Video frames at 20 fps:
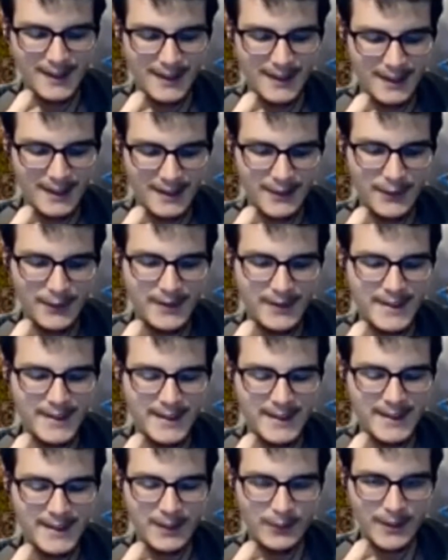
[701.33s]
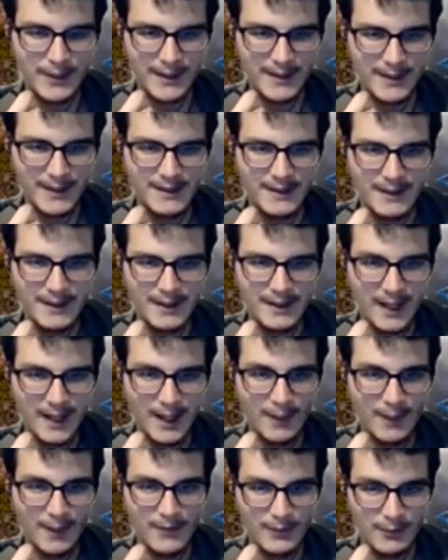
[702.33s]
and the only thing that really
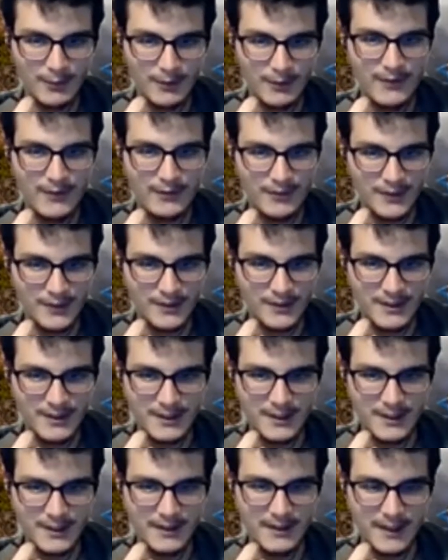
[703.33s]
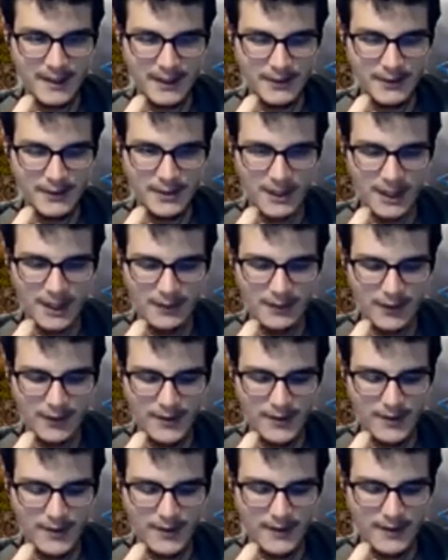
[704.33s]
helped with the fatigue and the energy levels
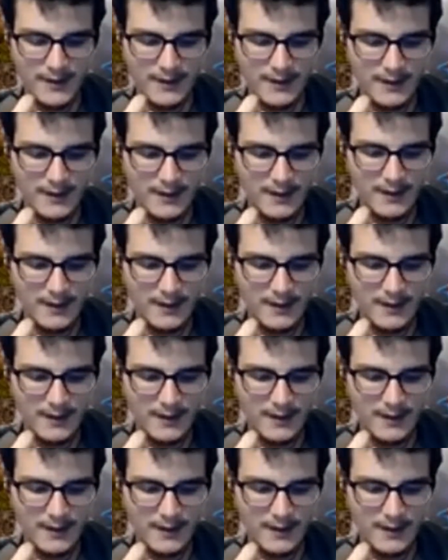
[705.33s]
and the